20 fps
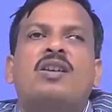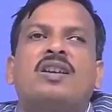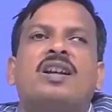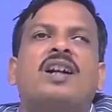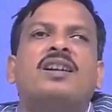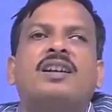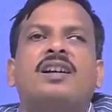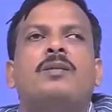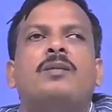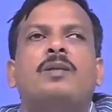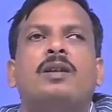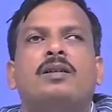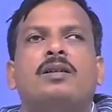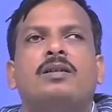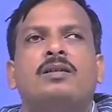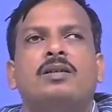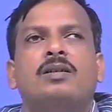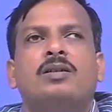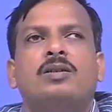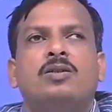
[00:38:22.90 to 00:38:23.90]
that level.
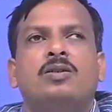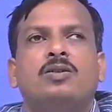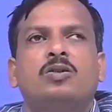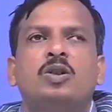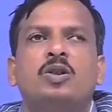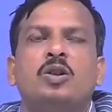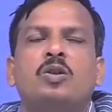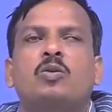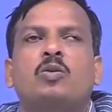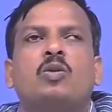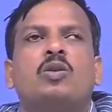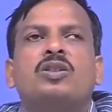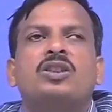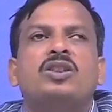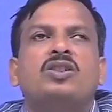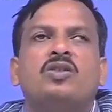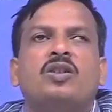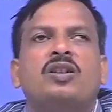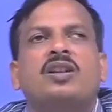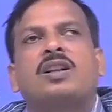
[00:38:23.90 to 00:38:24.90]
So, your course
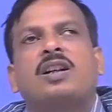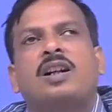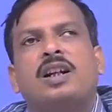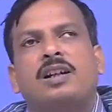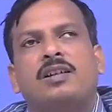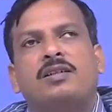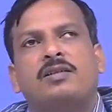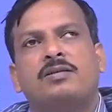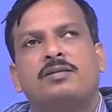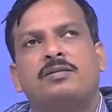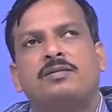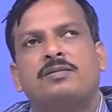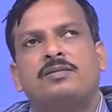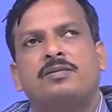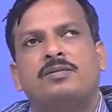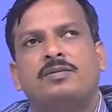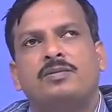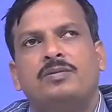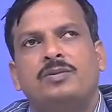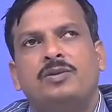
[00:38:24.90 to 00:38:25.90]
is not correct.
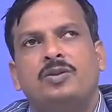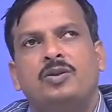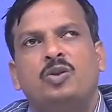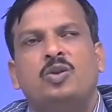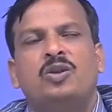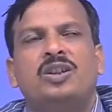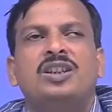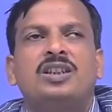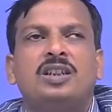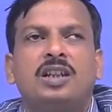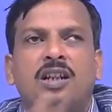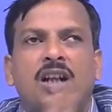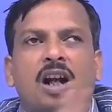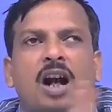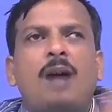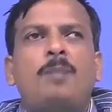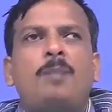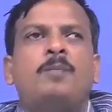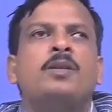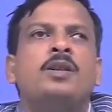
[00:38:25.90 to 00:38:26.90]
So, this
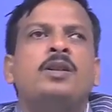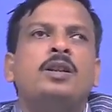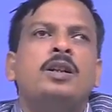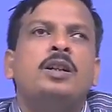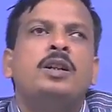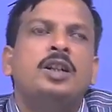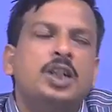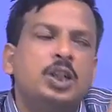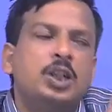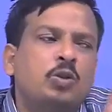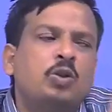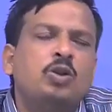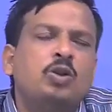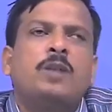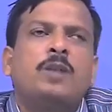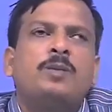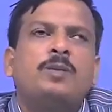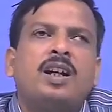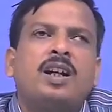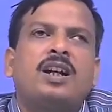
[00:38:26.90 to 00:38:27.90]
graph, use
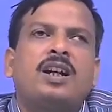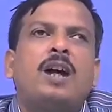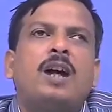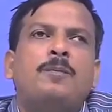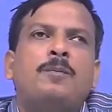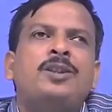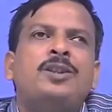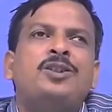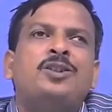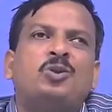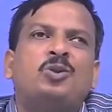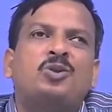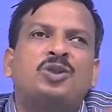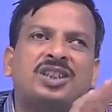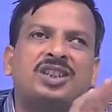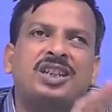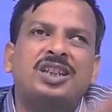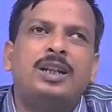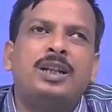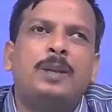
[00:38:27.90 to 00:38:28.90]
of the graph is to
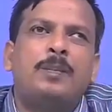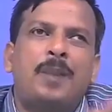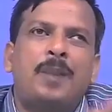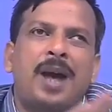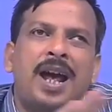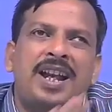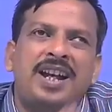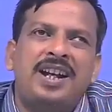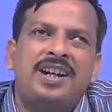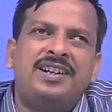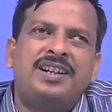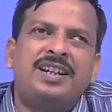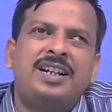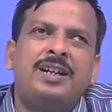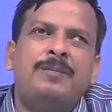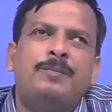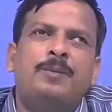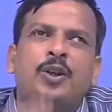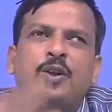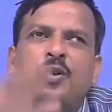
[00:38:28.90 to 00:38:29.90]
see the parity
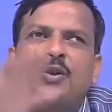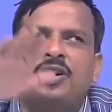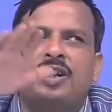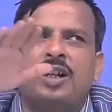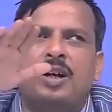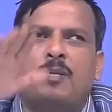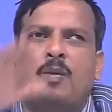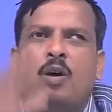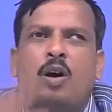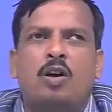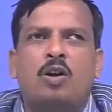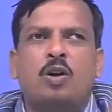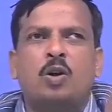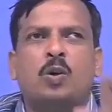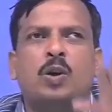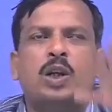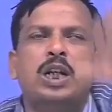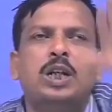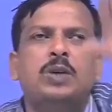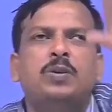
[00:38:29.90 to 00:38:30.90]
between the
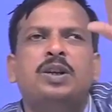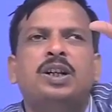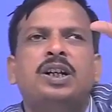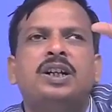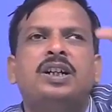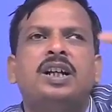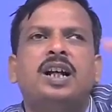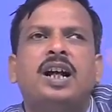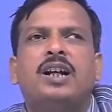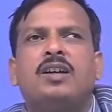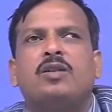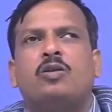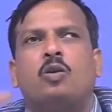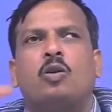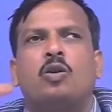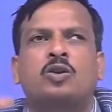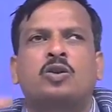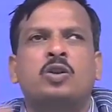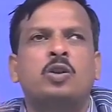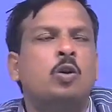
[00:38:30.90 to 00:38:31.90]
module, unit and
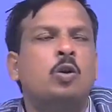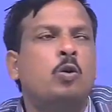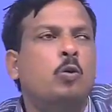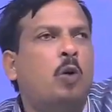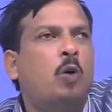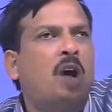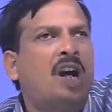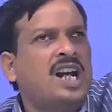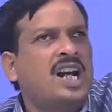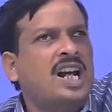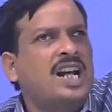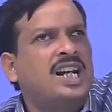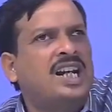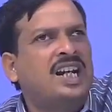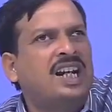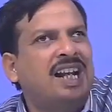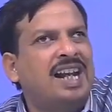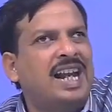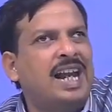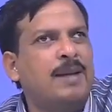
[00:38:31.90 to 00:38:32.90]
course. What I
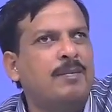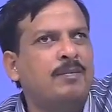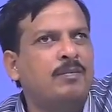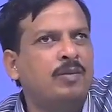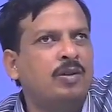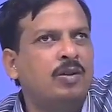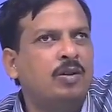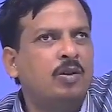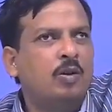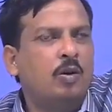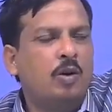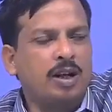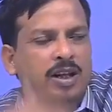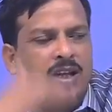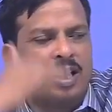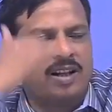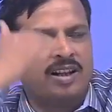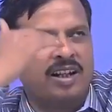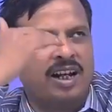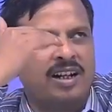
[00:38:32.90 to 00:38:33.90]
claim,
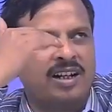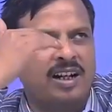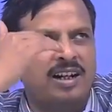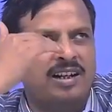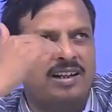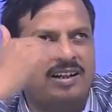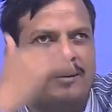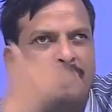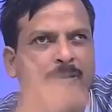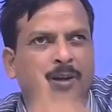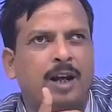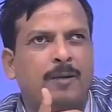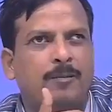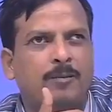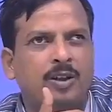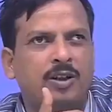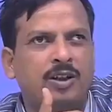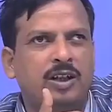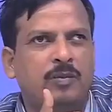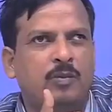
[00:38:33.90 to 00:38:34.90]
whether that I
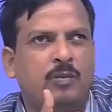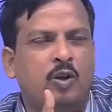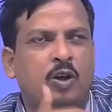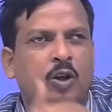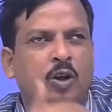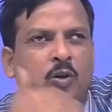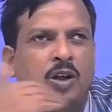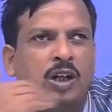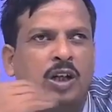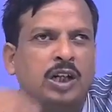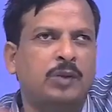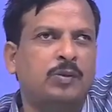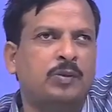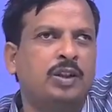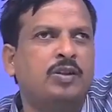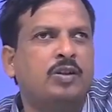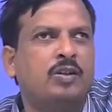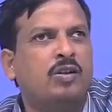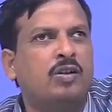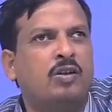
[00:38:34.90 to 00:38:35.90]
developed in the module and
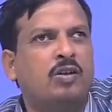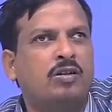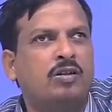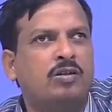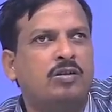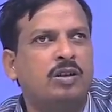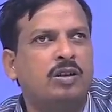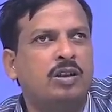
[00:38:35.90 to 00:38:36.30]
unit or not,